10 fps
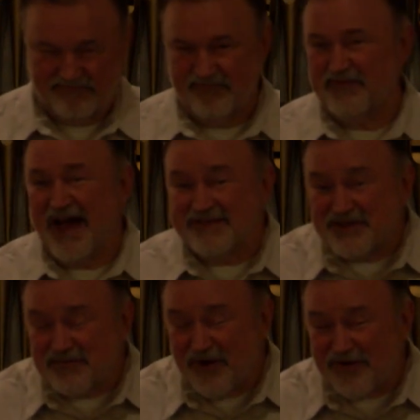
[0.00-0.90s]
We've gotten
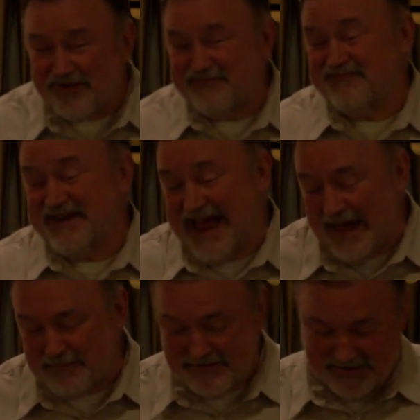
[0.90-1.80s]
smaller. It
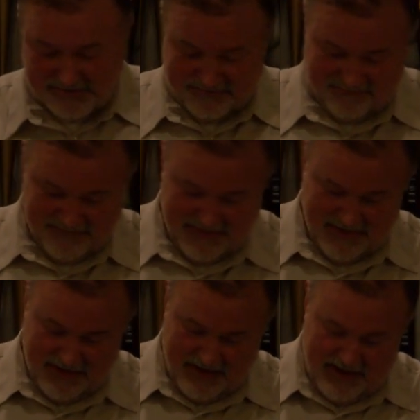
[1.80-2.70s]
happens.
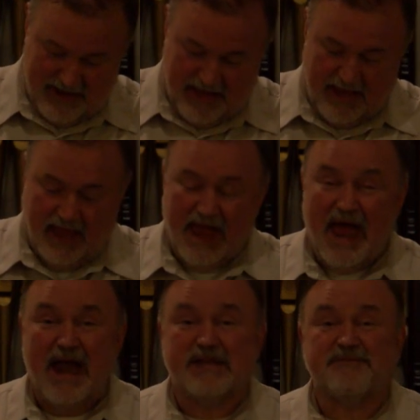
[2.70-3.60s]

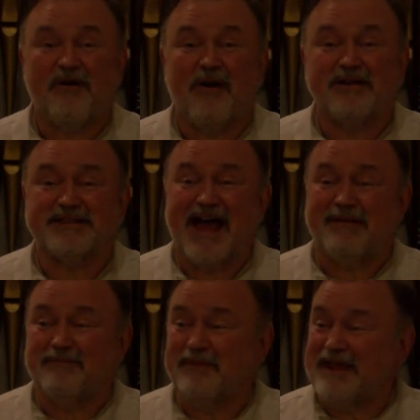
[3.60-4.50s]
And as far as
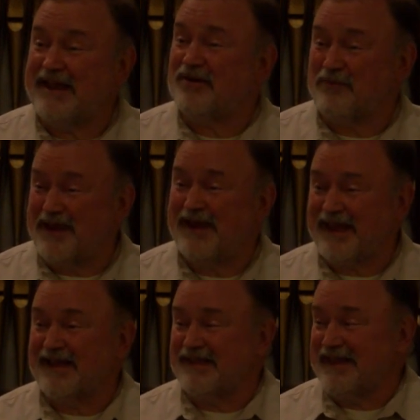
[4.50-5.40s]
that annual
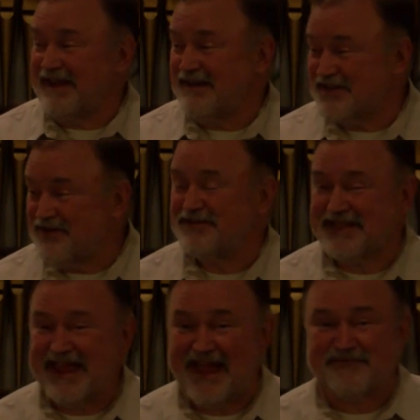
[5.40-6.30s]
meeting on the
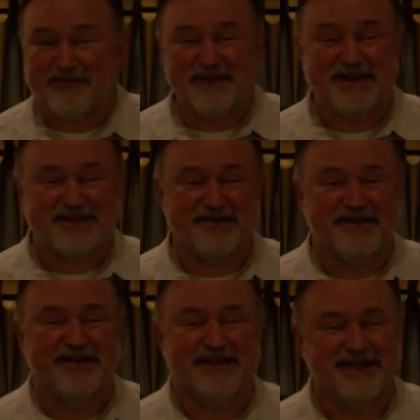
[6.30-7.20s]
Tuesday after
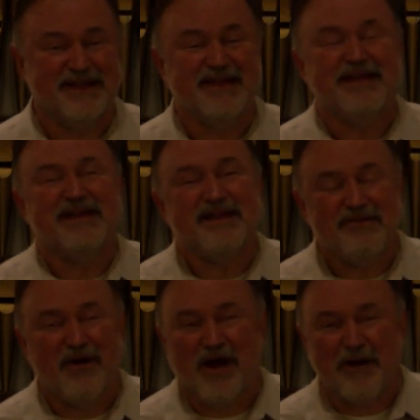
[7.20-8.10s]
Easter,
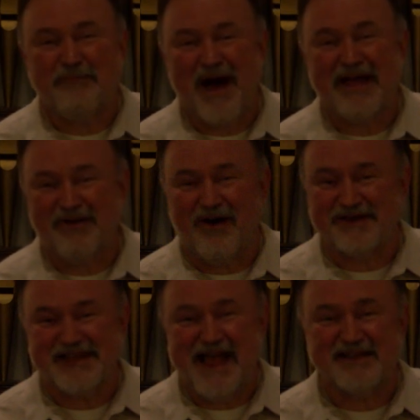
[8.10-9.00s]
well, our
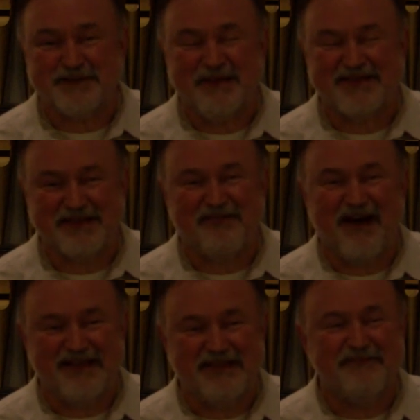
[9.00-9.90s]
bylaws now
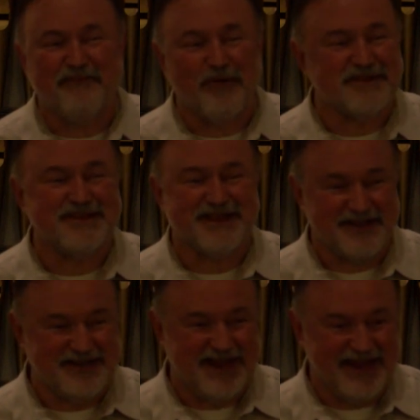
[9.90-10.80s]
specify the 4th
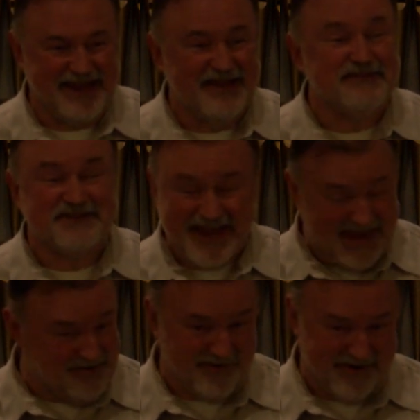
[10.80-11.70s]
Sunday of
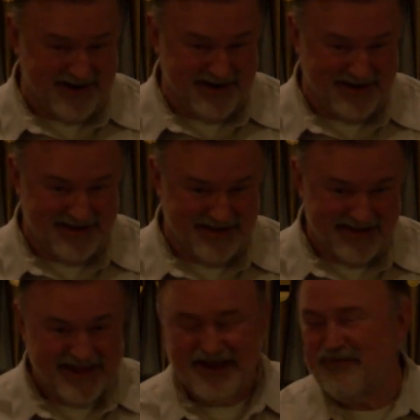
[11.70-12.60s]
January.
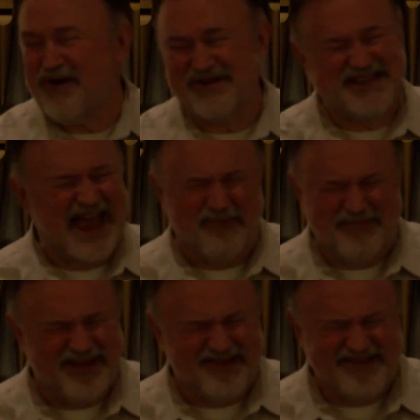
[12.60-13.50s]
It works out
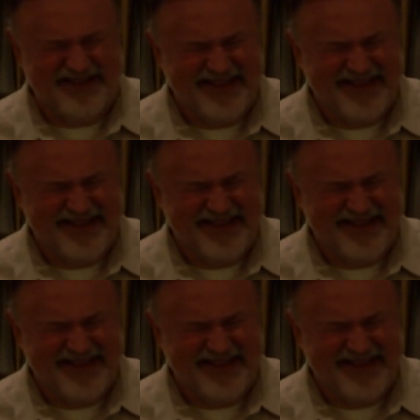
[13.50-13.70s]
better.